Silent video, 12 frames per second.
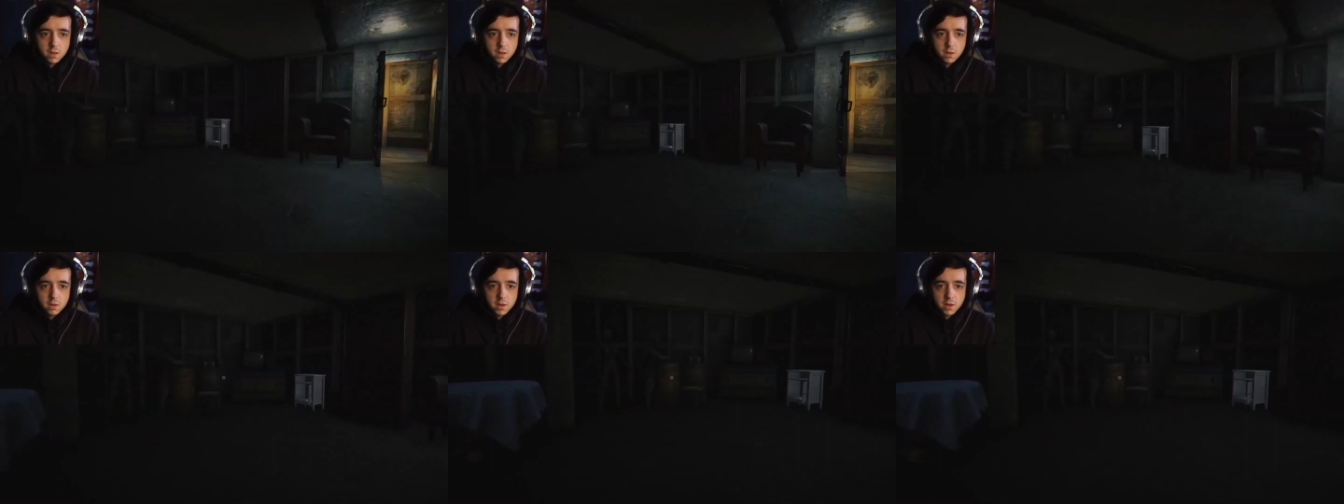
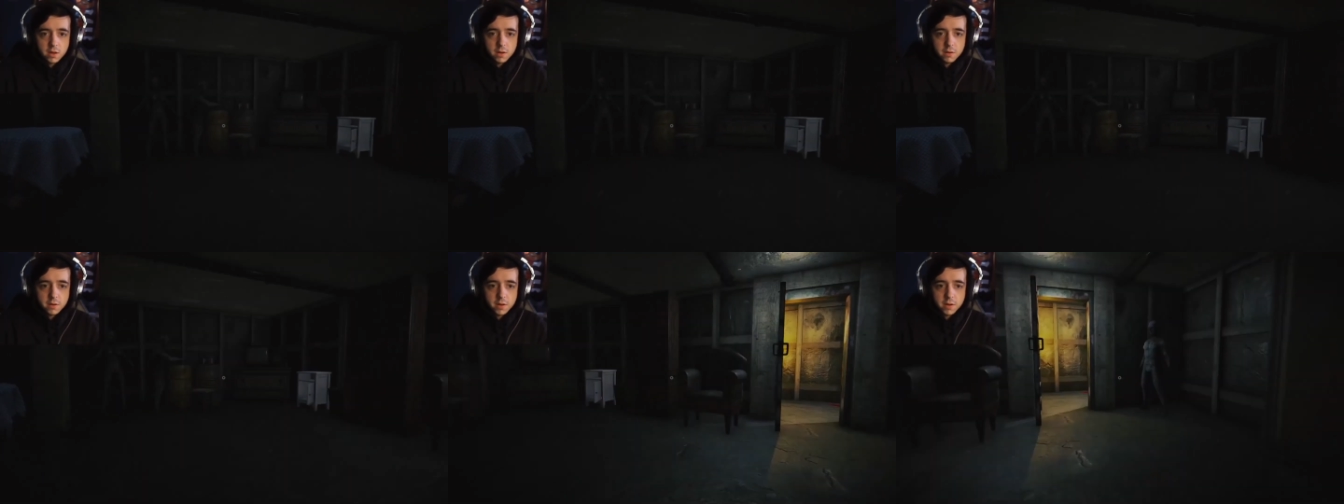Okay,
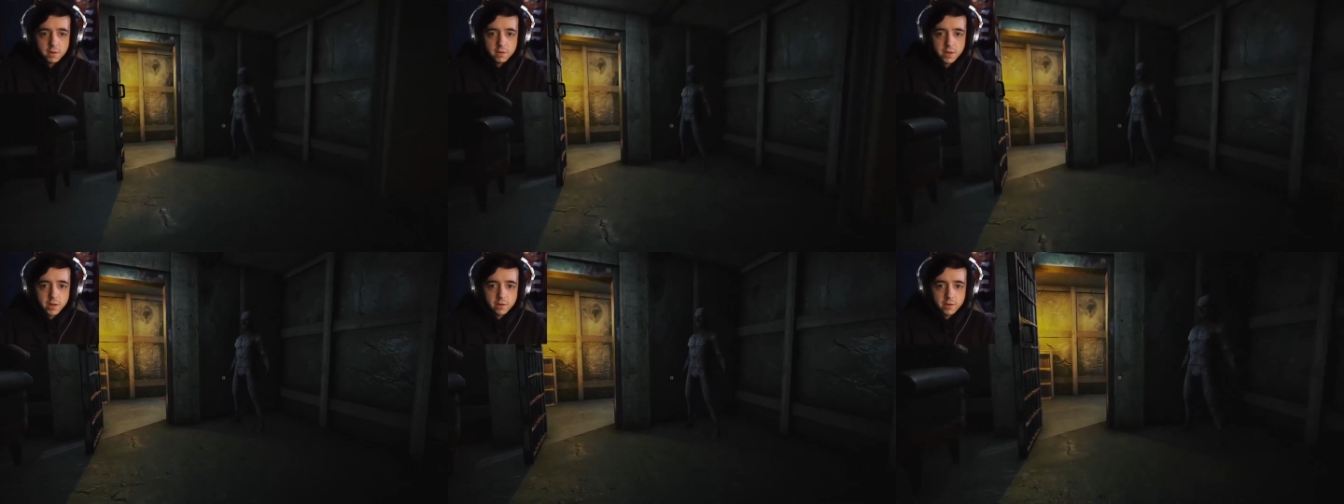okay,
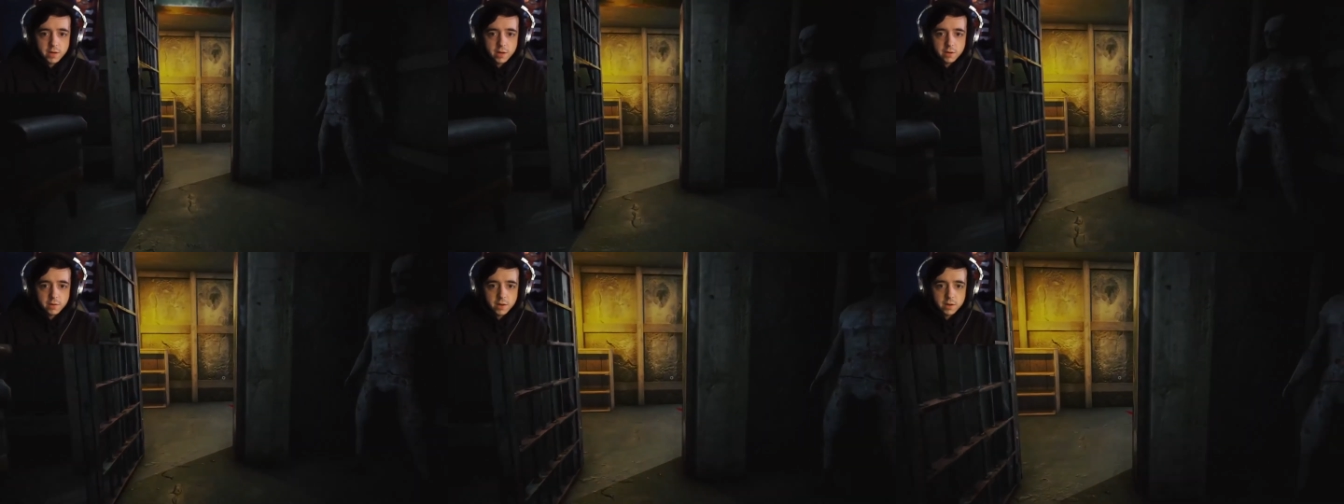okay, okay,
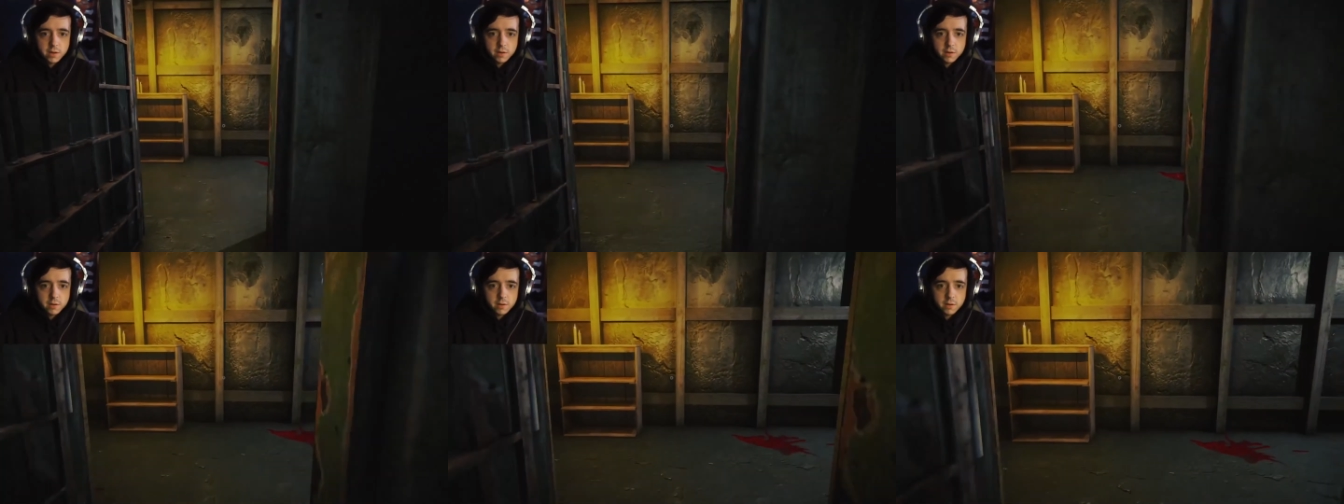okay.
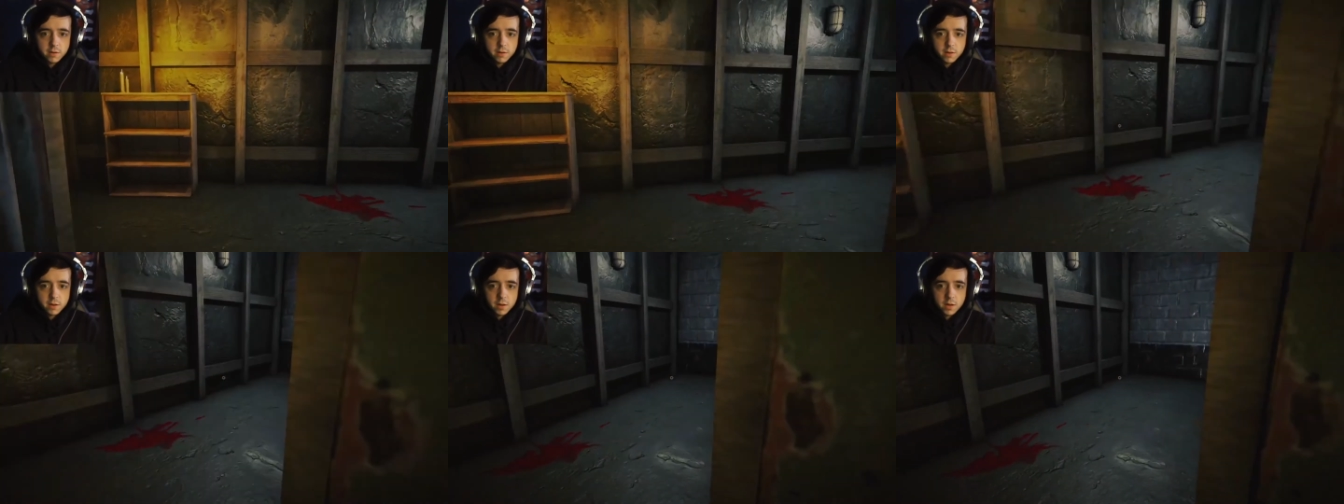
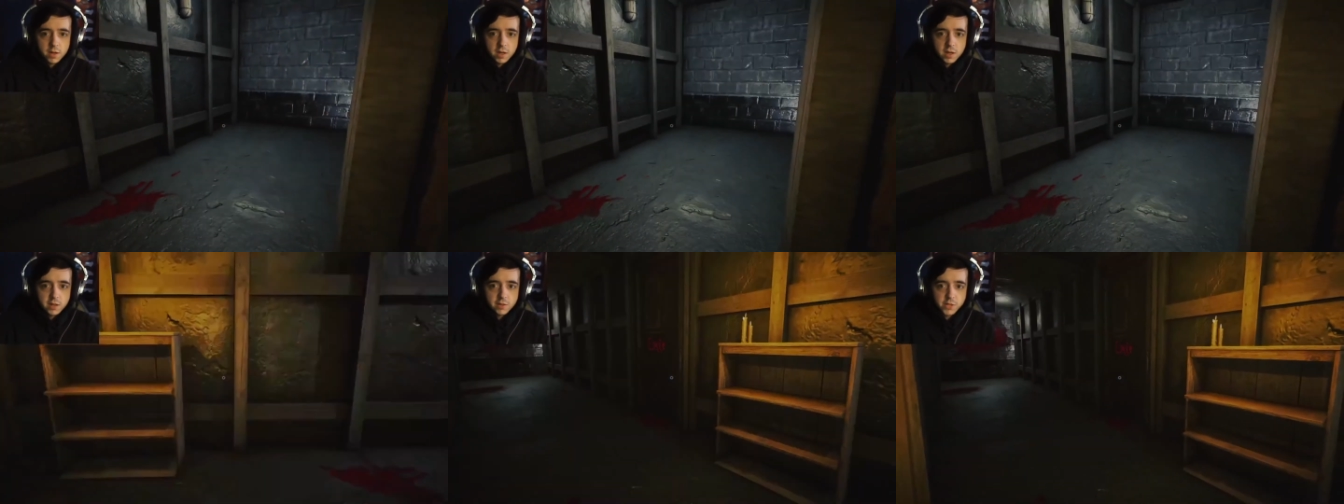
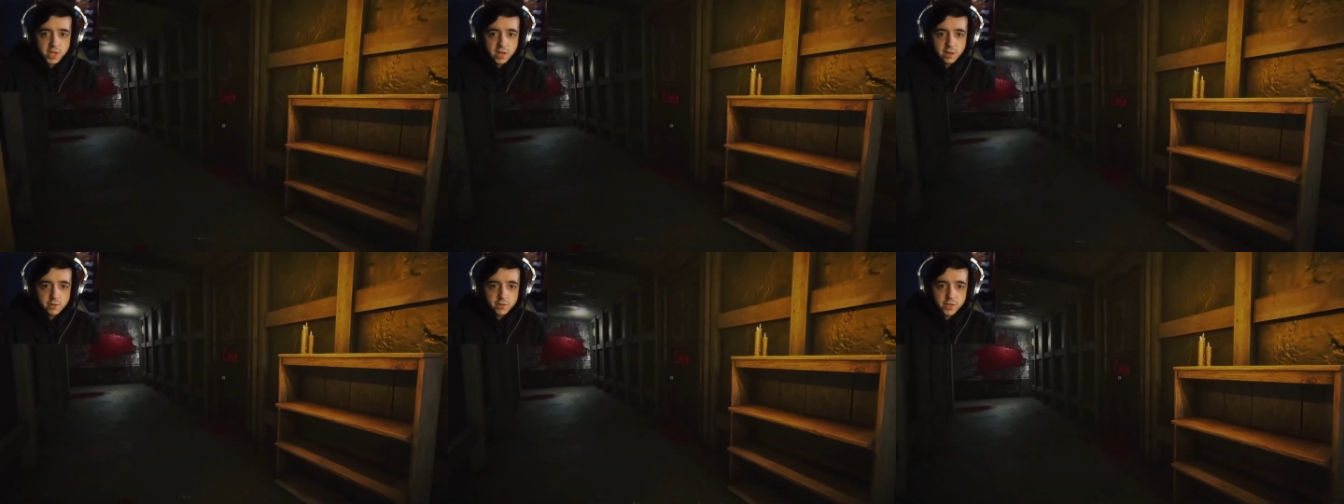Hey, there's
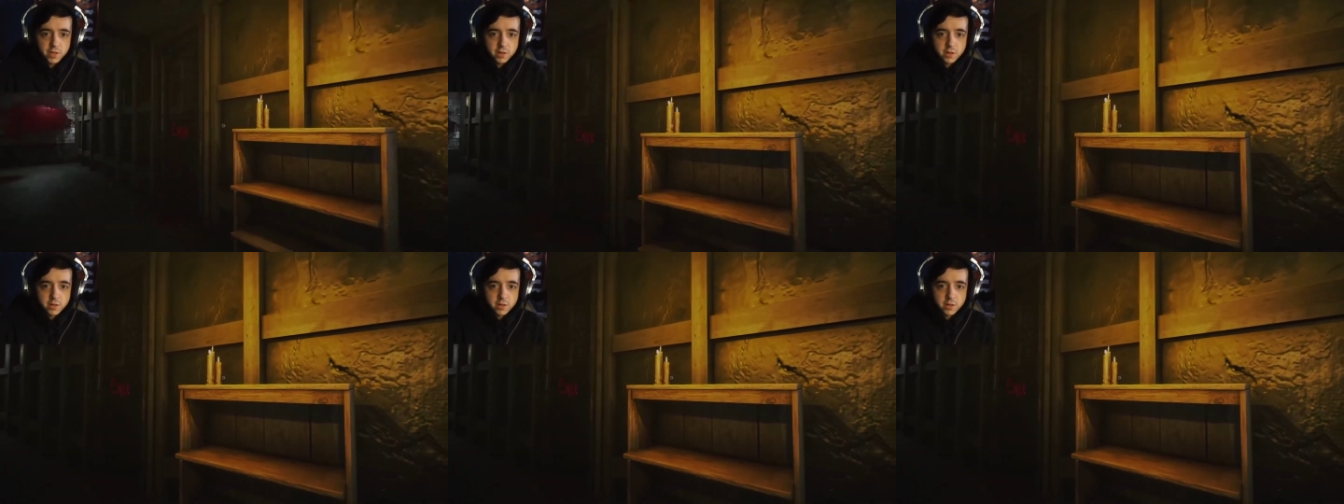candles here.